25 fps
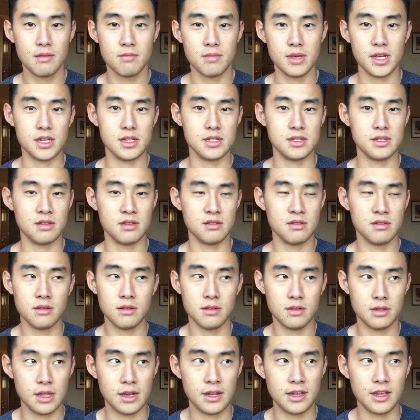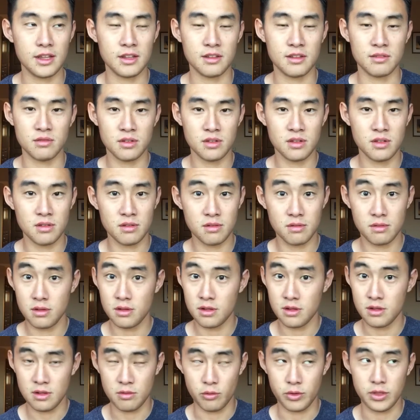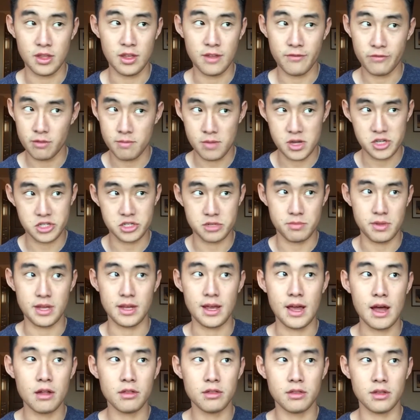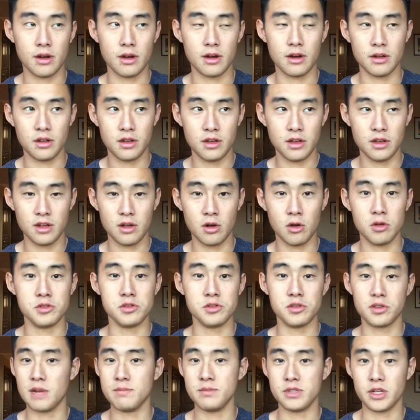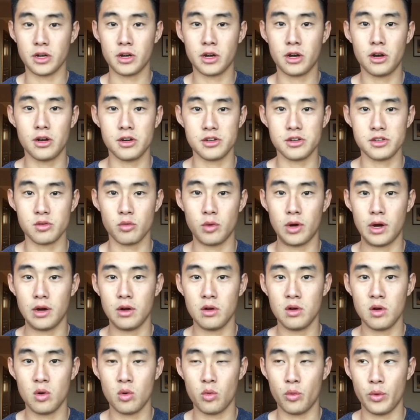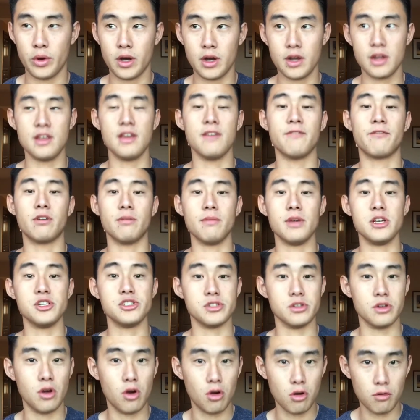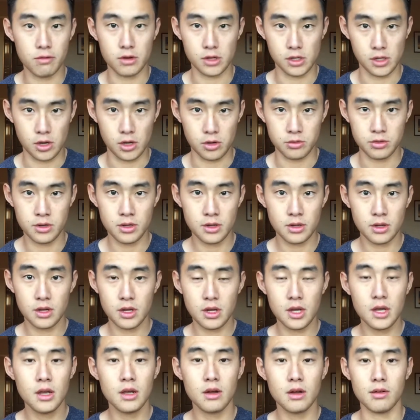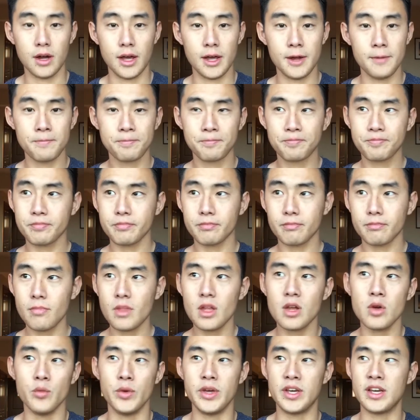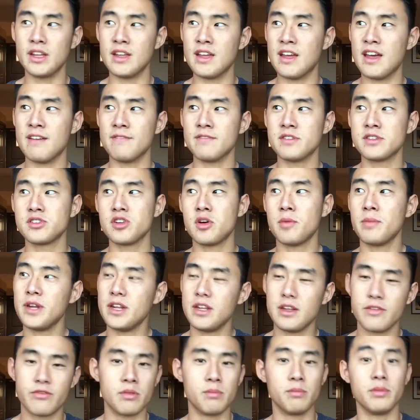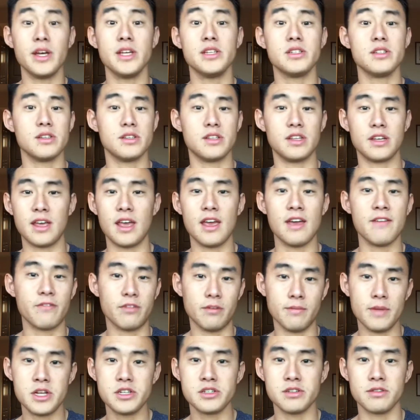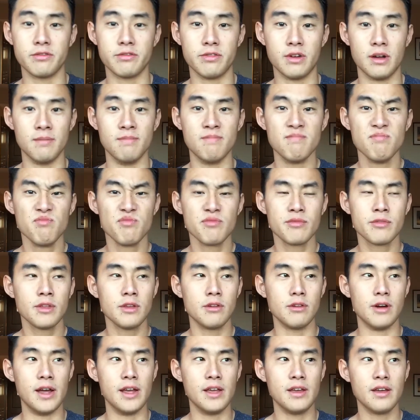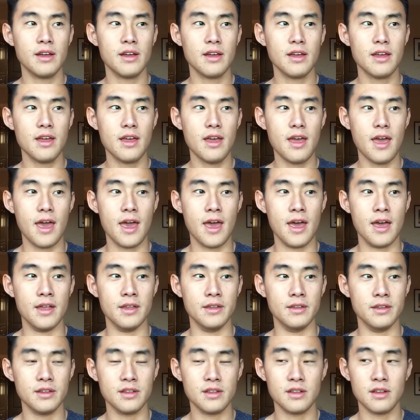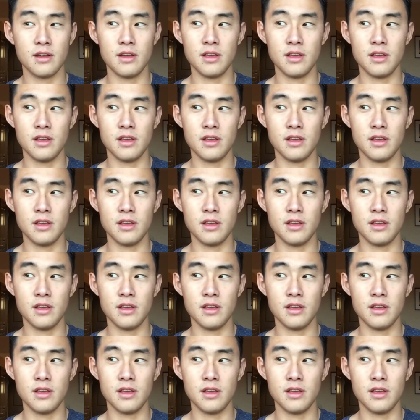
Because then again, with the information being out there also comes a curse where we're in information overload, right? We can have so many different places to get information from, right? And